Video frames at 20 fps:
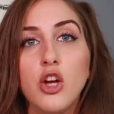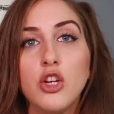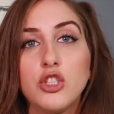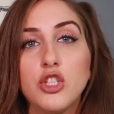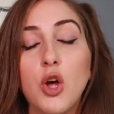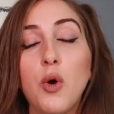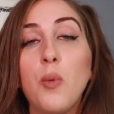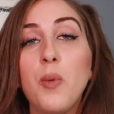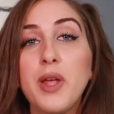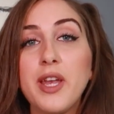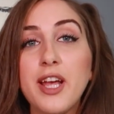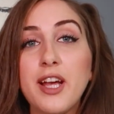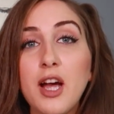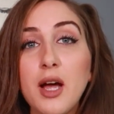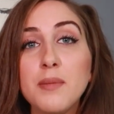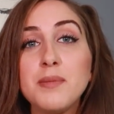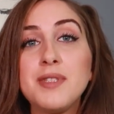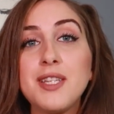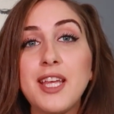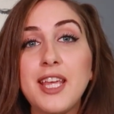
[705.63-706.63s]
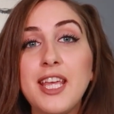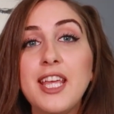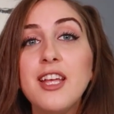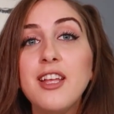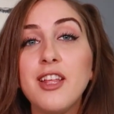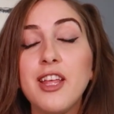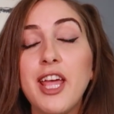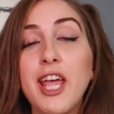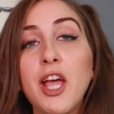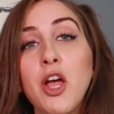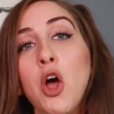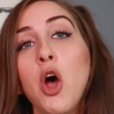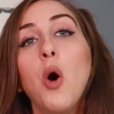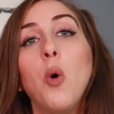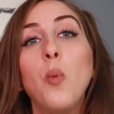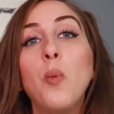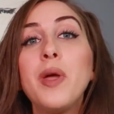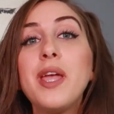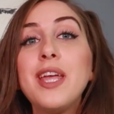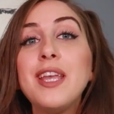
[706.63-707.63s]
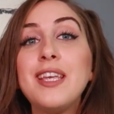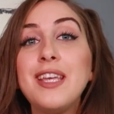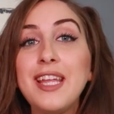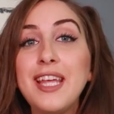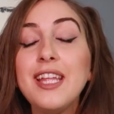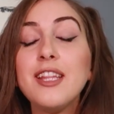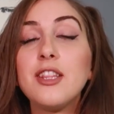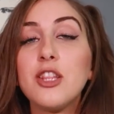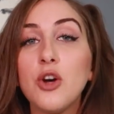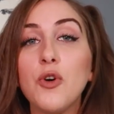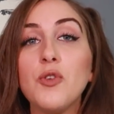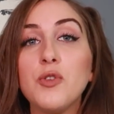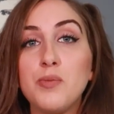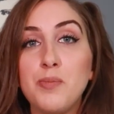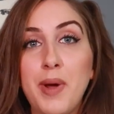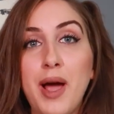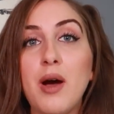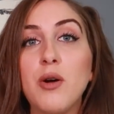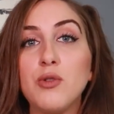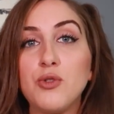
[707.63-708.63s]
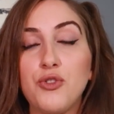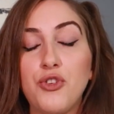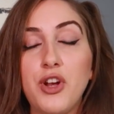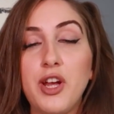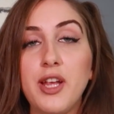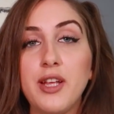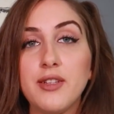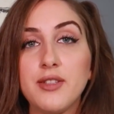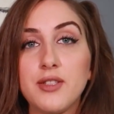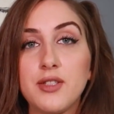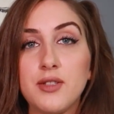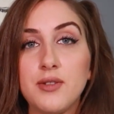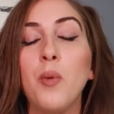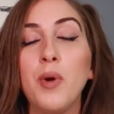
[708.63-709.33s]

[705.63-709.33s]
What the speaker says: So when it comes to healing, we need those boundaries.